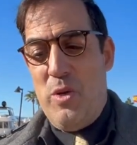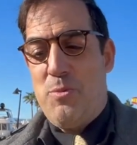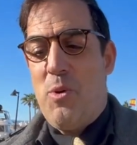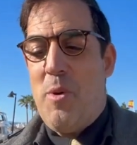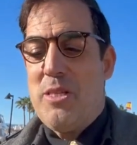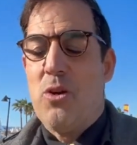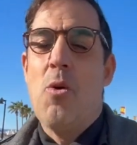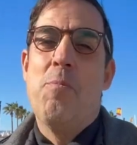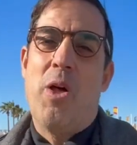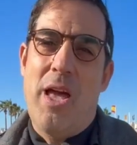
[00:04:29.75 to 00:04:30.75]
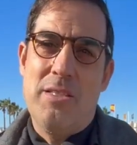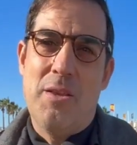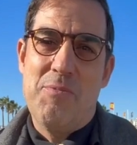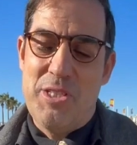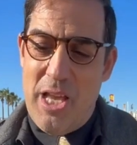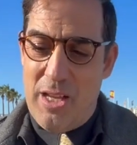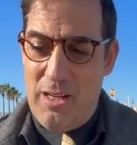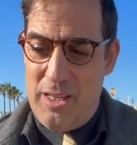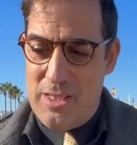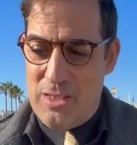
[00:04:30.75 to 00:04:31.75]
which provides a comprehensive
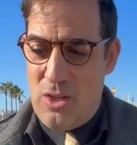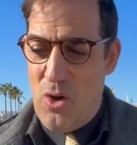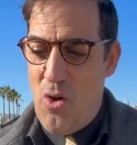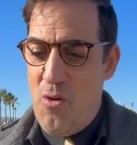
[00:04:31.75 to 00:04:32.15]
checklist